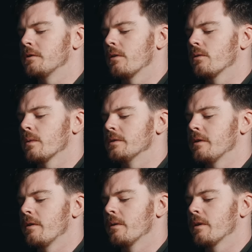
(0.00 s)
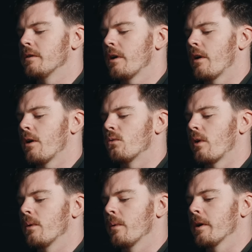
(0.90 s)
Yarvin once said that you can tell how
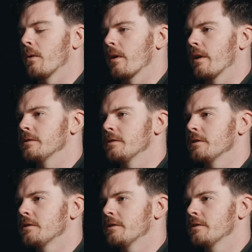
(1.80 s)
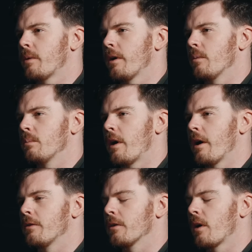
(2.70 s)
right-wing an organization is by how
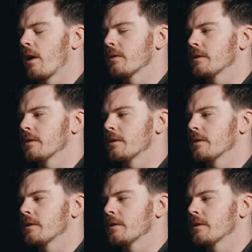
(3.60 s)
bad their graphic